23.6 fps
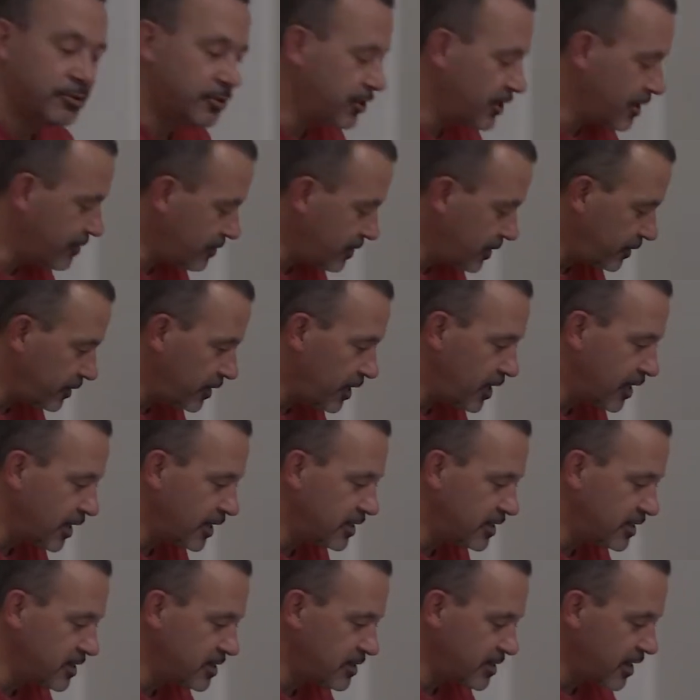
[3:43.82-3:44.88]
you have the
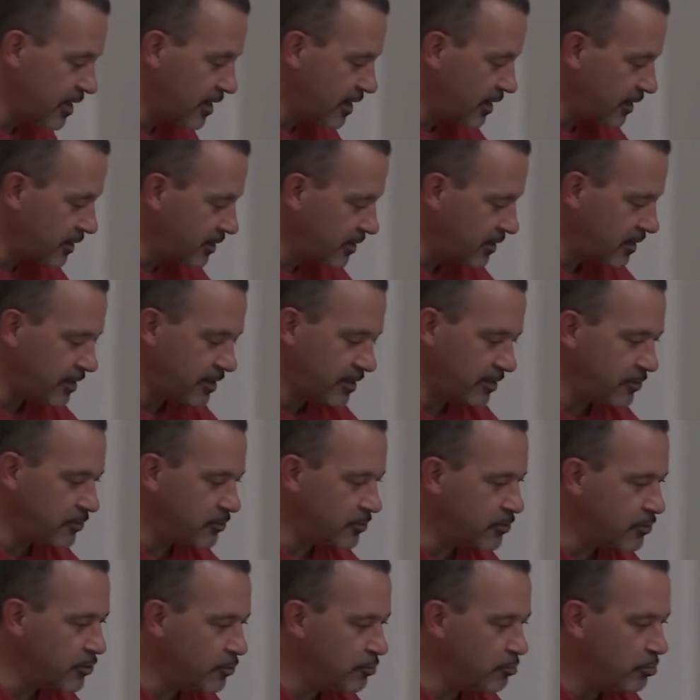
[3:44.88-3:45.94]
line disconnected and
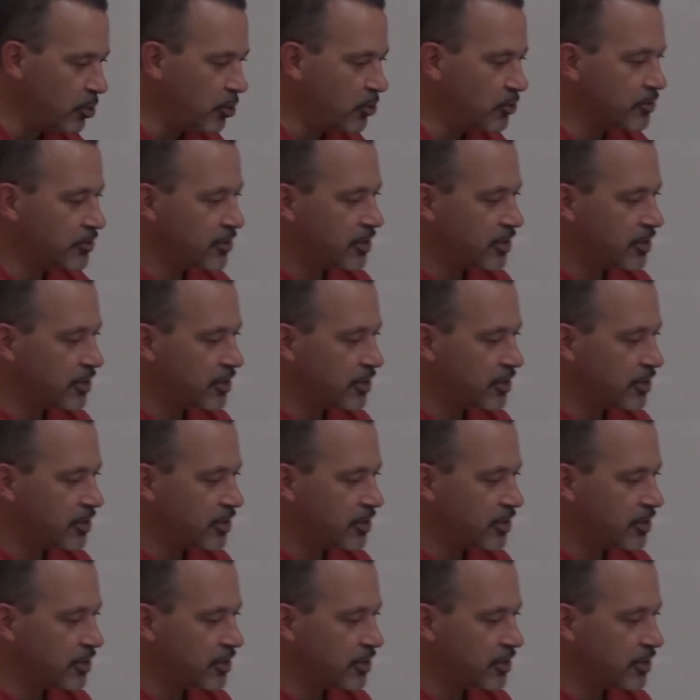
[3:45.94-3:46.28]
those two bolts